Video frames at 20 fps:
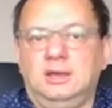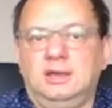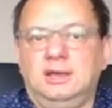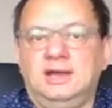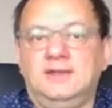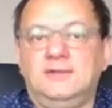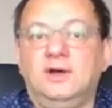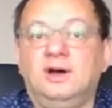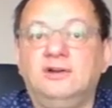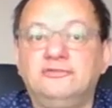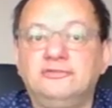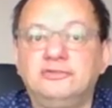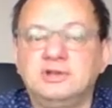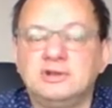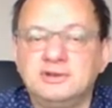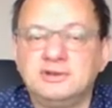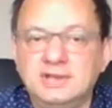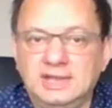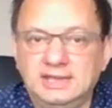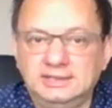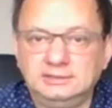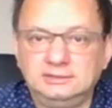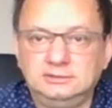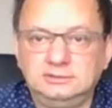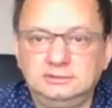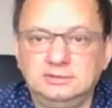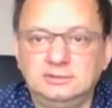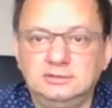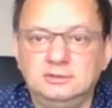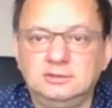and after that
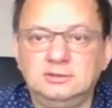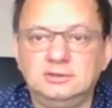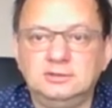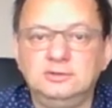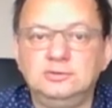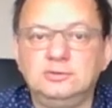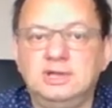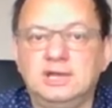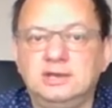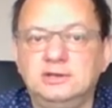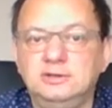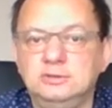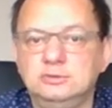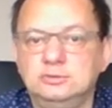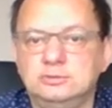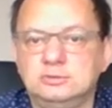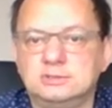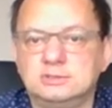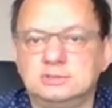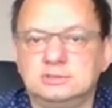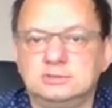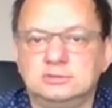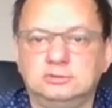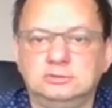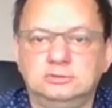you can use